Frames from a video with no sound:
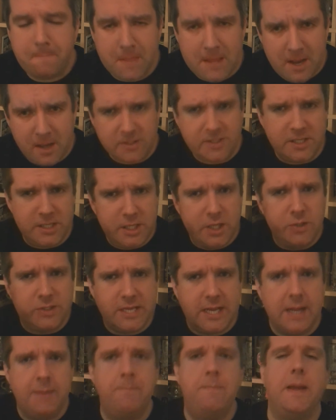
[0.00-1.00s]
Because the New
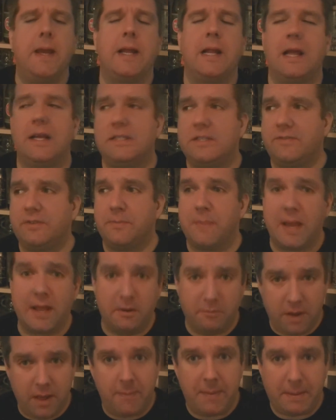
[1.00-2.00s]
Zealand Beer Collective are
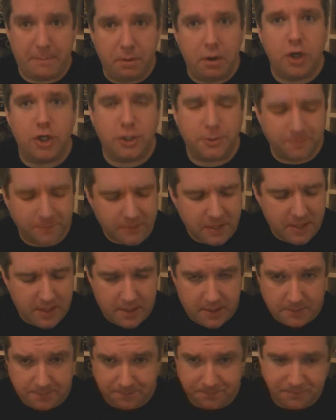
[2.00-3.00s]
making a real big push
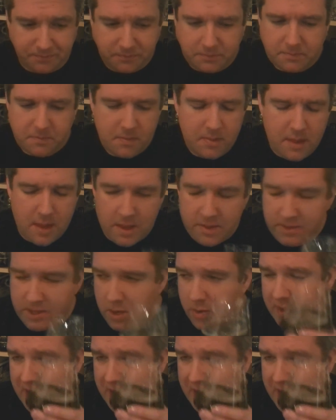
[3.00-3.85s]
in the